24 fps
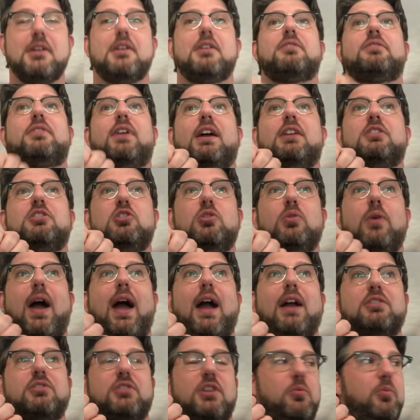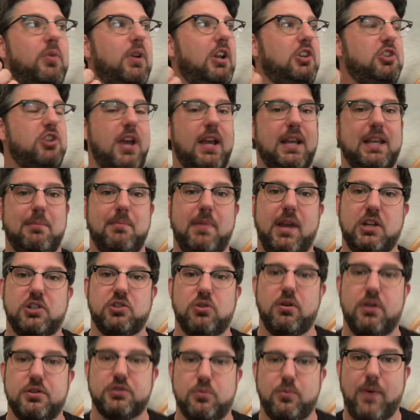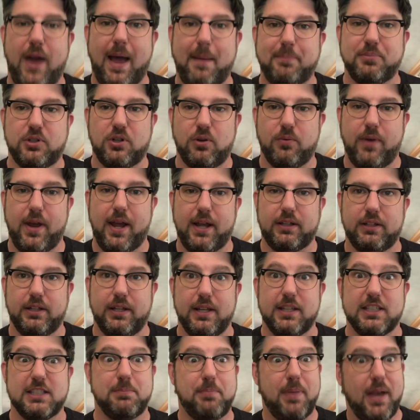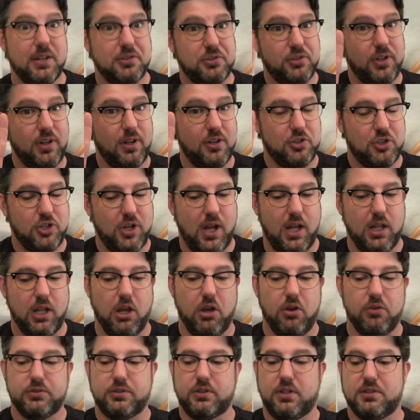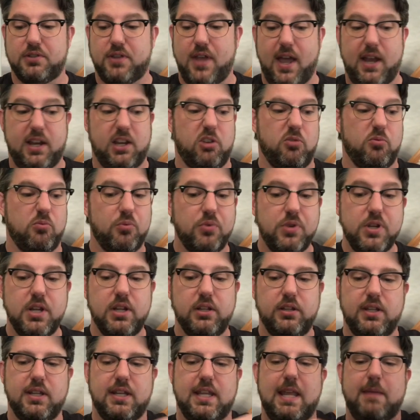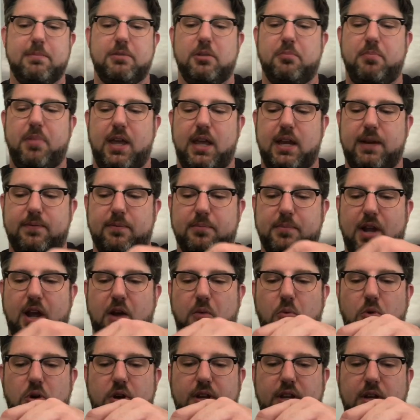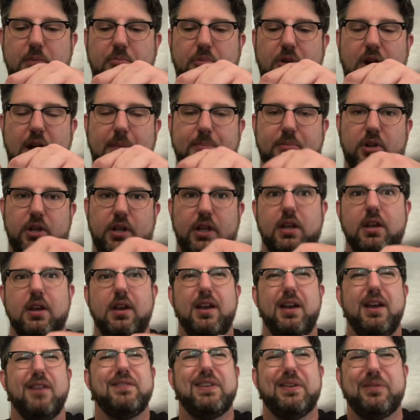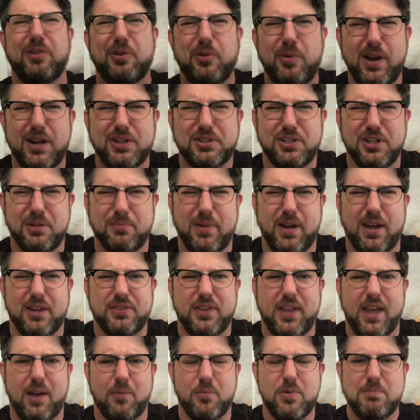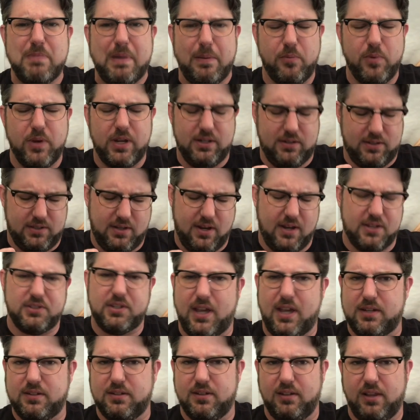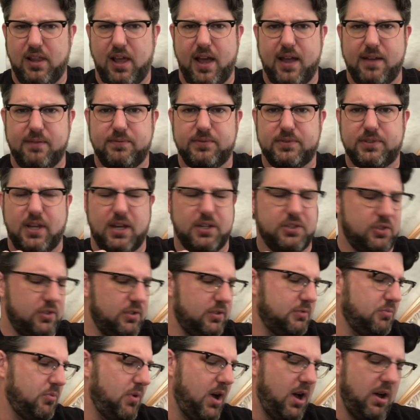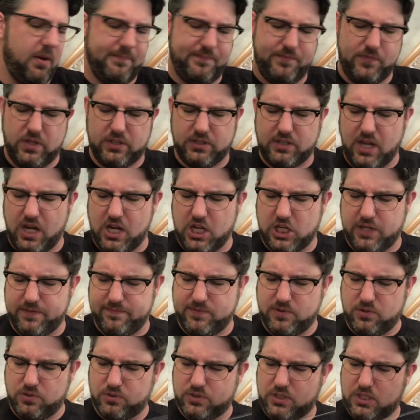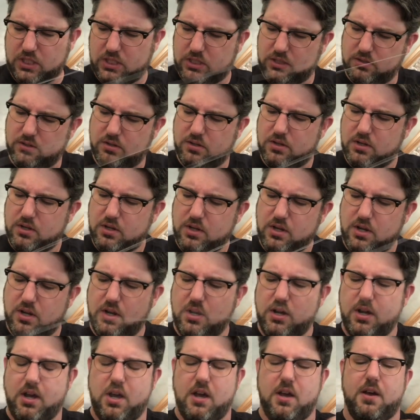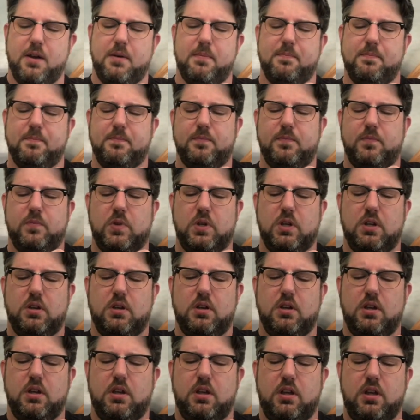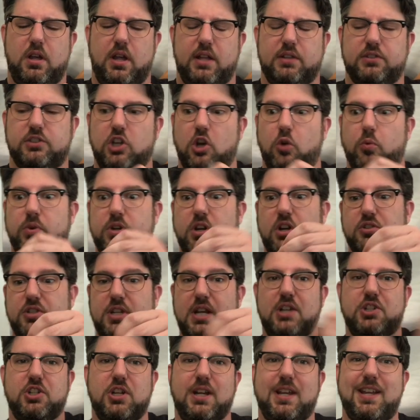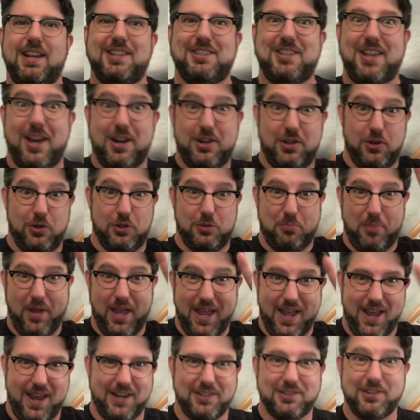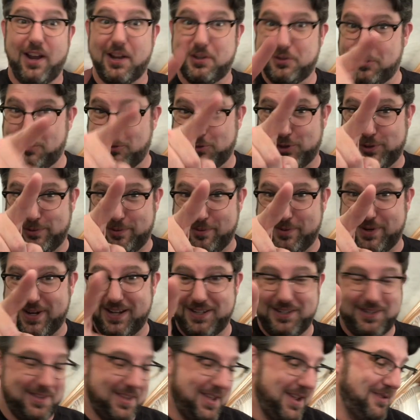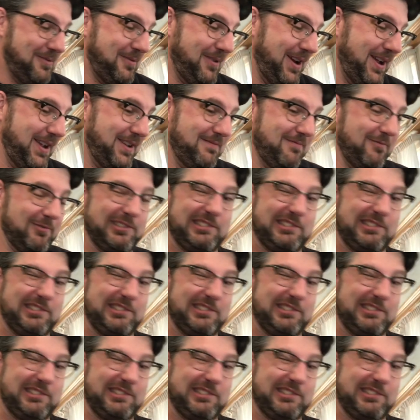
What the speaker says: then you actually want to check and make sure it's wrapped correctly, especially on cellos, because that can really keep the peg from not working properly. If you have a question about that, maybe we can discuss in the live session as well. It's kind of confusing. And so when you're teaching kids how to use pegs, I told you we would get to that, right?